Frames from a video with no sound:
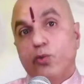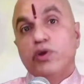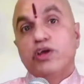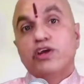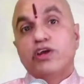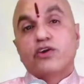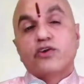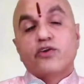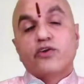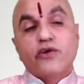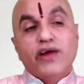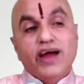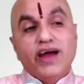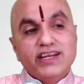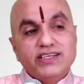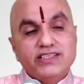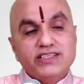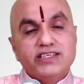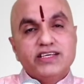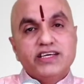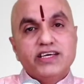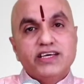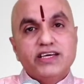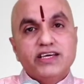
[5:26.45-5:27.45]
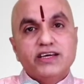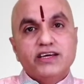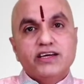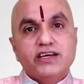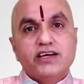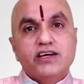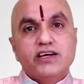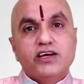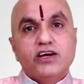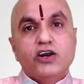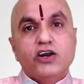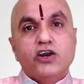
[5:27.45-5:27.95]
are granting
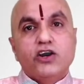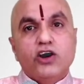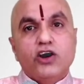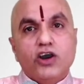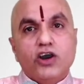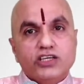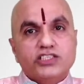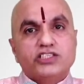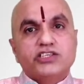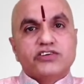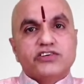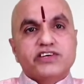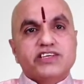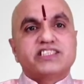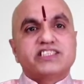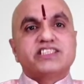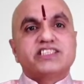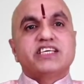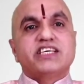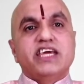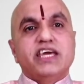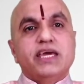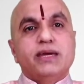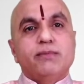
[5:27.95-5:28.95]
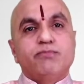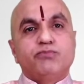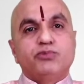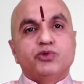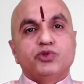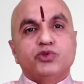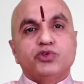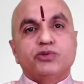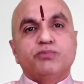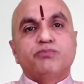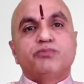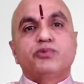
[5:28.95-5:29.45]
utter escape
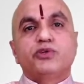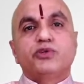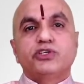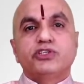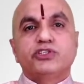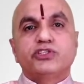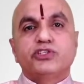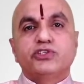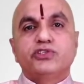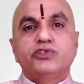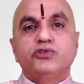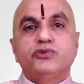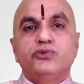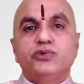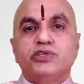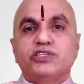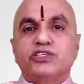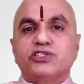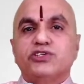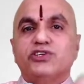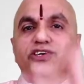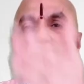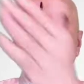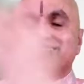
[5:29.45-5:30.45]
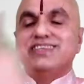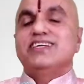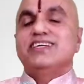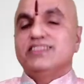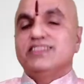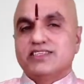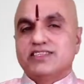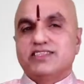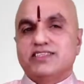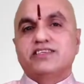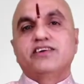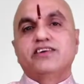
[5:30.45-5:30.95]
to a person who has
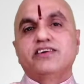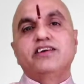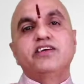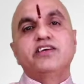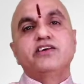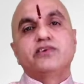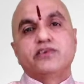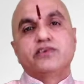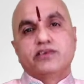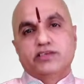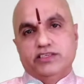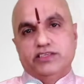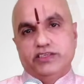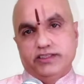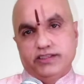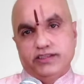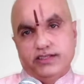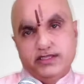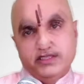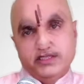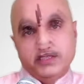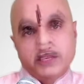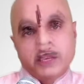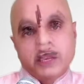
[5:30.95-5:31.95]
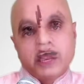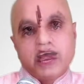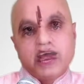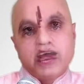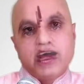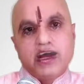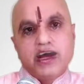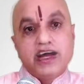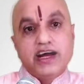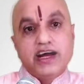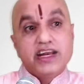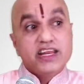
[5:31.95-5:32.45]
unnecessarily hurt us
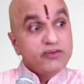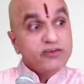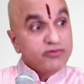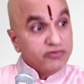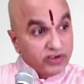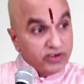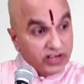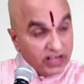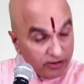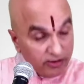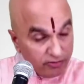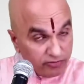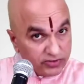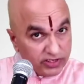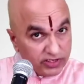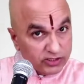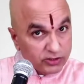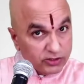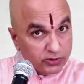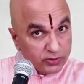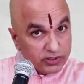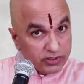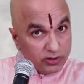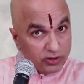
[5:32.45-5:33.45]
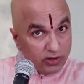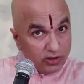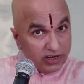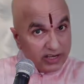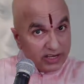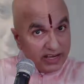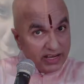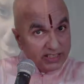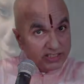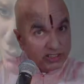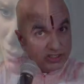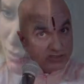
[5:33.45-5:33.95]
and even left us with all
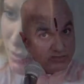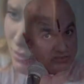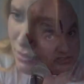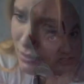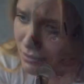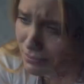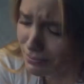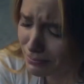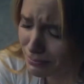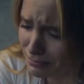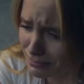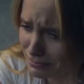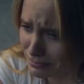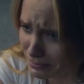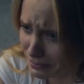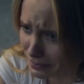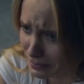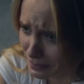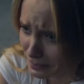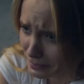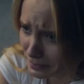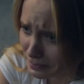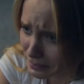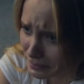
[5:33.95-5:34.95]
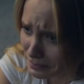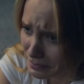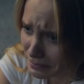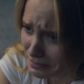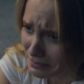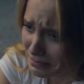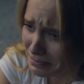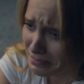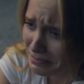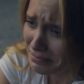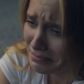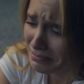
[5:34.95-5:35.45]
kinds of scars, mental and
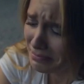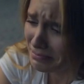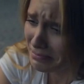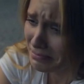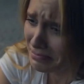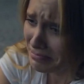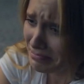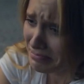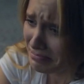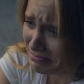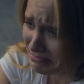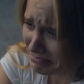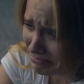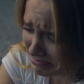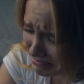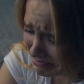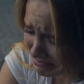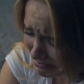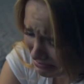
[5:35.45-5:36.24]
emotional scars,